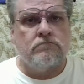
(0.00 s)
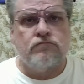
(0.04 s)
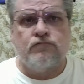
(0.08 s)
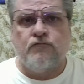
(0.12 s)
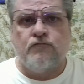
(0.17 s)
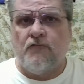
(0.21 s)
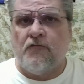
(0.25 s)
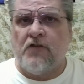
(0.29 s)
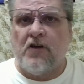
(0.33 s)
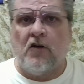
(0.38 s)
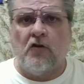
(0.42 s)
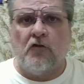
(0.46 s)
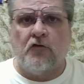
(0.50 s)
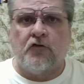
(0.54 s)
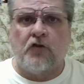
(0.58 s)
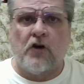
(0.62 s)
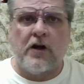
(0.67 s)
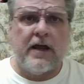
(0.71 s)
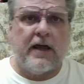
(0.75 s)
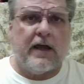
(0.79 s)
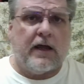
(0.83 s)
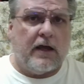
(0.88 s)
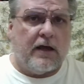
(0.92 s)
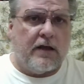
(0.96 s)
Feel
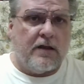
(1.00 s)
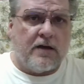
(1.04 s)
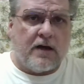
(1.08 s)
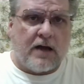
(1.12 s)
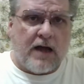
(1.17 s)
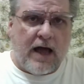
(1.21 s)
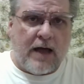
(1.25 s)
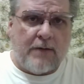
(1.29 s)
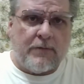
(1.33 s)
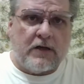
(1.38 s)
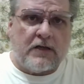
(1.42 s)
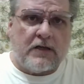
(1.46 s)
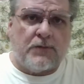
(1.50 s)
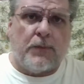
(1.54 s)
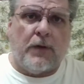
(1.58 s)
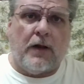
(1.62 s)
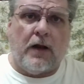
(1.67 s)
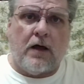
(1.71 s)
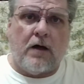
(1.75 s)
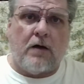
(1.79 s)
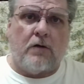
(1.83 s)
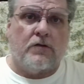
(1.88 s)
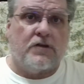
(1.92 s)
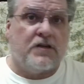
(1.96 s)
free in the comments
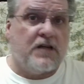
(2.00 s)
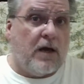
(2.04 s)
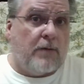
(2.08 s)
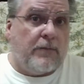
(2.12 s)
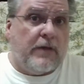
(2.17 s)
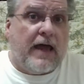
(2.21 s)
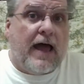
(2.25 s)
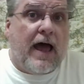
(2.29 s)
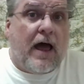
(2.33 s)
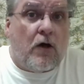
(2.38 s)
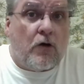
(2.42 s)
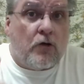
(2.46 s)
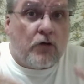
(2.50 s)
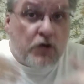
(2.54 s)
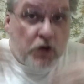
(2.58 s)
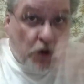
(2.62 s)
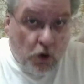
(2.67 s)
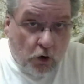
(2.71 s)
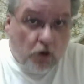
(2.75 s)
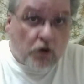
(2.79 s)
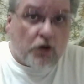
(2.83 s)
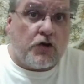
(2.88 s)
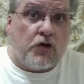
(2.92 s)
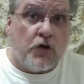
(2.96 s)
below. Tell me how
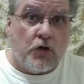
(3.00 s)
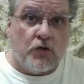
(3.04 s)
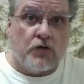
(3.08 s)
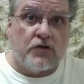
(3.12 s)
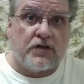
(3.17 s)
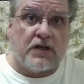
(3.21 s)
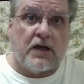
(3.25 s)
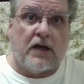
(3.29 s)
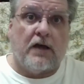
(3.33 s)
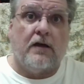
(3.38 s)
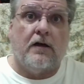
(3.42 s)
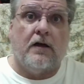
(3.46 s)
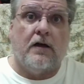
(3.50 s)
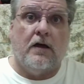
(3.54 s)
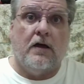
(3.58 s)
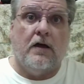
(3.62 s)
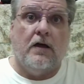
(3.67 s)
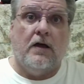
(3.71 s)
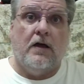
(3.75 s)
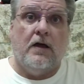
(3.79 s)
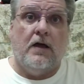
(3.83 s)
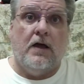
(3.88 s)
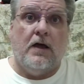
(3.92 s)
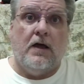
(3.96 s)
you're using
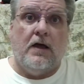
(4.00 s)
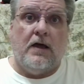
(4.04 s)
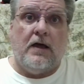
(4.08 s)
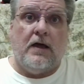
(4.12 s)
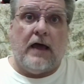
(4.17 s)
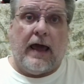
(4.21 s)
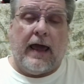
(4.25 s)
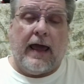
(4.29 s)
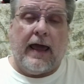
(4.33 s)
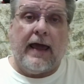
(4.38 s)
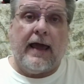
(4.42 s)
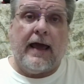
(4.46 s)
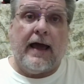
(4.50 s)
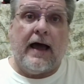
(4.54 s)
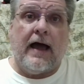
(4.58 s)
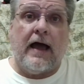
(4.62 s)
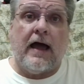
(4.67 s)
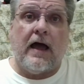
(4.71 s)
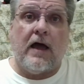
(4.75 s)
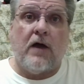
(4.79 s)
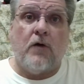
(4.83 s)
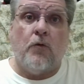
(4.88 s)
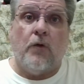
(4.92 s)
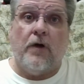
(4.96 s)

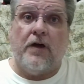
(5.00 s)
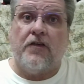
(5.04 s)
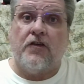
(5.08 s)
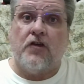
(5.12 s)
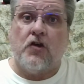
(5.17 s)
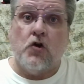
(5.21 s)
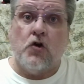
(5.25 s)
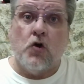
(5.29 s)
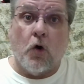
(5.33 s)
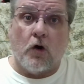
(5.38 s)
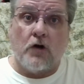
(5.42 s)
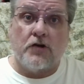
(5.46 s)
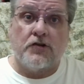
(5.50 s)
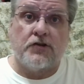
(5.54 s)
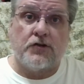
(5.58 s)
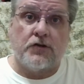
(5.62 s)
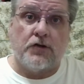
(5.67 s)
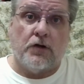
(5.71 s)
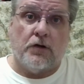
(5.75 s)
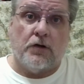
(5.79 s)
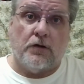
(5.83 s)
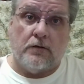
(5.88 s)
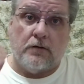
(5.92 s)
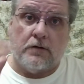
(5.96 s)
AI with your
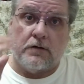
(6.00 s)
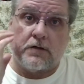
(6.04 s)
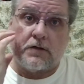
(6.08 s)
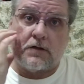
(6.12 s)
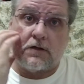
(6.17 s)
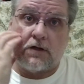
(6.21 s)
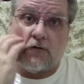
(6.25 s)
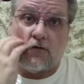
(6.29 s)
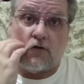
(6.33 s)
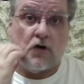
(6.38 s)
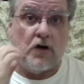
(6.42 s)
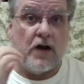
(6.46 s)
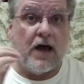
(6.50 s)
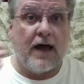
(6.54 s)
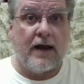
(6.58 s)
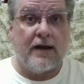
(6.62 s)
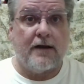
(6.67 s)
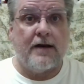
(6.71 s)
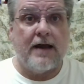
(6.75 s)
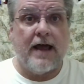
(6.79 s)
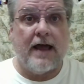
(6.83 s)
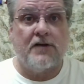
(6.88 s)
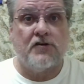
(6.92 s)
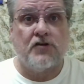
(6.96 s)
students. If you're not
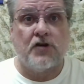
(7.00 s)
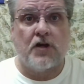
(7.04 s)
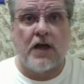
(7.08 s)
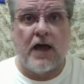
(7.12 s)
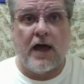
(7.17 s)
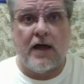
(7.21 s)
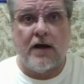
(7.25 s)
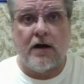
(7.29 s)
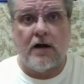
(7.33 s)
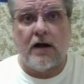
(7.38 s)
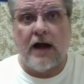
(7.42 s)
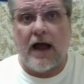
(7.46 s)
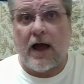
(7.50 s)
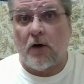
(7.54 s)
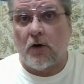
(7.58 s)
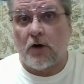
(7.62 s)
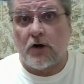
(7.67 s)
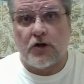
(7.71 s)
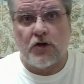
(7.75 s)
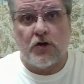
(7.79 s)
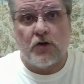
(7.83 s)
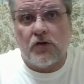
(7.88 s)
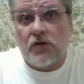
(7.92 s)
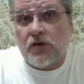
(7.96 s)
an educator, how are
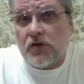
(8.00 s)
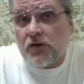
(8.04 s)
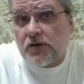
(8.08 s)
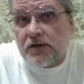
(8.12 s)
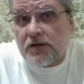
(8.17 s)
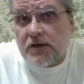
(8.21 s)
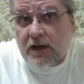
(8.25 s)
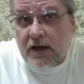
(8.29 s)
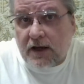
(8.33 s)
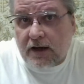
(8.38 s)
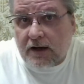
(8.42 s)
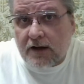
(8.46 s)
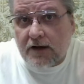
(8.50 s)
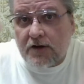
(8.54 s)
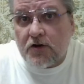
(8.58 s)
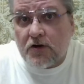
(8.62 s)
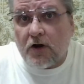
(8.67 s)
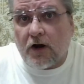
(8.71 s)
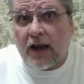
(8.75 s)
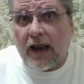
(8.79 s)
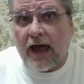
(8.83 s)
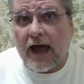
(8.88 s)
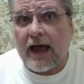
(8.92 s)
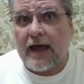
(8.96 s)
you using it in
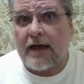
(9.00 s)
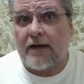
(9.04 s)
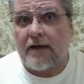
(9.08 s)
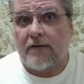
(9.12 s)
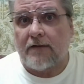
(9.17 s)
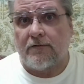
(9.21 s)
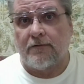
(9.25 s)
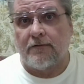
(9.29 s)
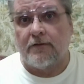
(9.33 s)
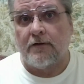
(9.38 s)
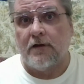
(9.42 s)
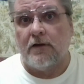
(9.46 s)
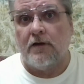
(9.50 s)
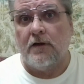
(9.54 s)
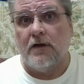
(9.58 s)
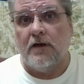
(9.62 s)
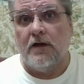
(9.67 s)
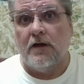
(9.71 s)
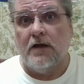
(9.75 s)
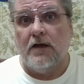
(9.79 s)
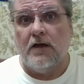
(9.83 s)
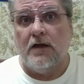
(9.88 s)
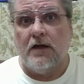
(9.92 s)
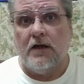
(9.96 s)
your life?
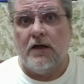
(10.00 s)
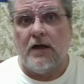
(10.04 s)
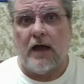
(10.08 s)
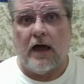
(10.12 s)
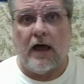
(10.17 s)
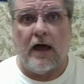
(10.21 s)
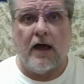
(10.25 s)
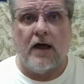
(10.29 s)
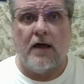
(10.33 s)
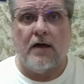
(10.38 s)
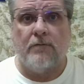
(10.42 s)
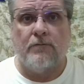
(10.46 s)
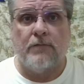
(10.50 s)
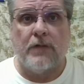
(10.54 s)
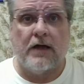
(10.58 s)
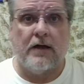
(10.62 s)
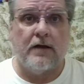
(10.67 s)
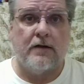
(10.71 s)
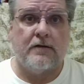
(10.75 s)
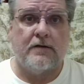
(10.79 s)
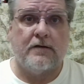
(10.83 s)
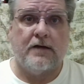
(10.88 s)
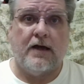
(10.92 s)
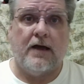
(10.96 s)

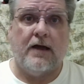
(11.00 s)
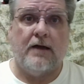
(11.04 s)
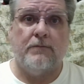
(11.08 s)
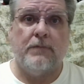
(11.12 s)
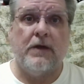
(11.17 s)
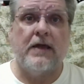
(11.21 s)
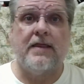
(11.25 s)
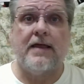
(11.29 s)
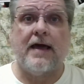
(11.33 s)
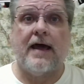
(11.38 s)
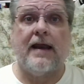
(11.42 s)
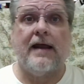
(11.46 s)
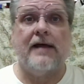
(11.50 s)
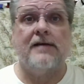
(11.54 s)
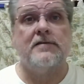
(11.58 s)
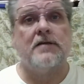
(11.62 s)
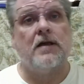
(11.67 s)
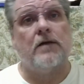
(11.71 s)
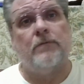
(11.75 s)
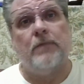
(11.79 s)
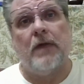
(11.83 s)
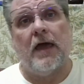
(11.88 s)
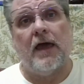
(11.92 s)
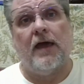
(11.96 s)
But be that as it
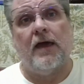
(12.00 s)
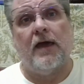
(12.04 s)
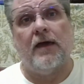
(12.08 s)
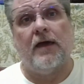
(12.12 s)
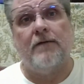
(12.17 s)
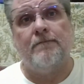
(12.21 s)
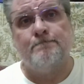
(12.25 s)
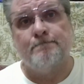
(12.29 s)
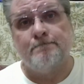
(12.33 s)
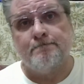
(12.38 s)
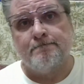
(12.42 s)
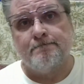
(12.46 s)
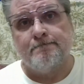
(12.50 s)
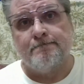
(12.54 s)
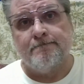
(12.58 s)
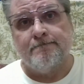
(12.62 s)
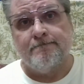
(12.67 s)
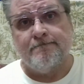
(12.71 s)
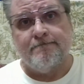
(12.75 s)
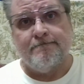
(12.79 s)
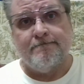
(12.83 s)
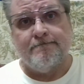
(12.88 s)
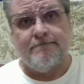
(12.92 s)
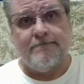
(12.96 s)
may,
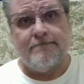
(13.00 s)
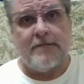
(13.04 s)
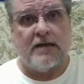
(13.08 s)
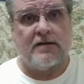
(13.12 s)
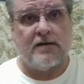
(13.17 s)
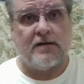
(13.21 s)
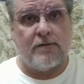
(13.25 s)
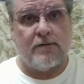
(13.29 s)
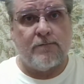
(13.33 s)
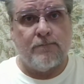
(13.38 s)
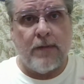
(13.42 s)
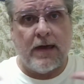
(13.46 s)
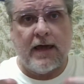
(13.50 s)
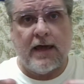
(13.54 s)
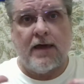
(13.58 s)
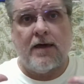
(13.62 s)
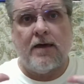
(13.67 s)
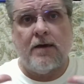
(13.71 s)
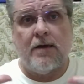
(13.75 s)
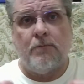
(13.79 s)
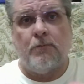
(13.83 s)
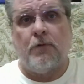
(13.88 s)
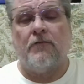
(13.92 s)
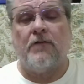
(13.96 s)
this is me,
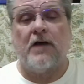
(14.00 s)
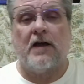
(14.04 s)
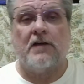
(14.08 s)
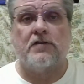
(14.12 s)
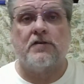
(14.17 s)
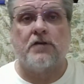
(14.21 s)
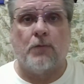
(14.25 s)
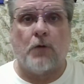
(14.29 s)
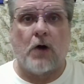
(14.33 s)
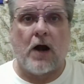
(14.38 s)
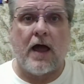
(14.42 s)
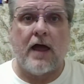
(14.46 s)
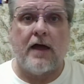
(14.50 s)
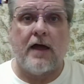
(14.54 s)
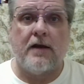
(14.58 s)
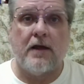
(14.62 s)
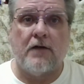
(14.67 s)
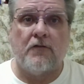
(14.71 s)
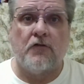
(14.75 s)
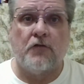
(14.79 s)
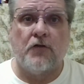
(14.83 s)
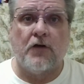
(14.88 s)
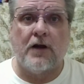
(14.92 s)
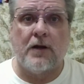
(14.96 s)
Professor Brian
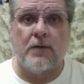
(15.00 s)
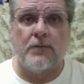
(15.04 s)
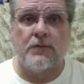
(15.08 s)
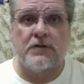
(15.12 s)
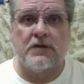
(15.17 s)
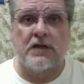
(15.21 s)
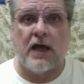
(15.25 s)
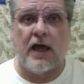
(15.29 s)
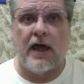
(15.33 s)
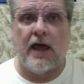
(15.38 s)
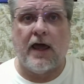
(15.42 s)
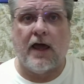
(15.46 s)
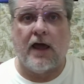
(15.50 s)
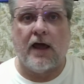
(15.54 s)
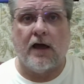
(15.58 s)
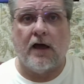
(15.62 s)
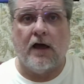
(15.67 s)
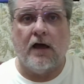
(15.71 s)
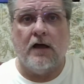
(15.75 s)
David Phillips, saying,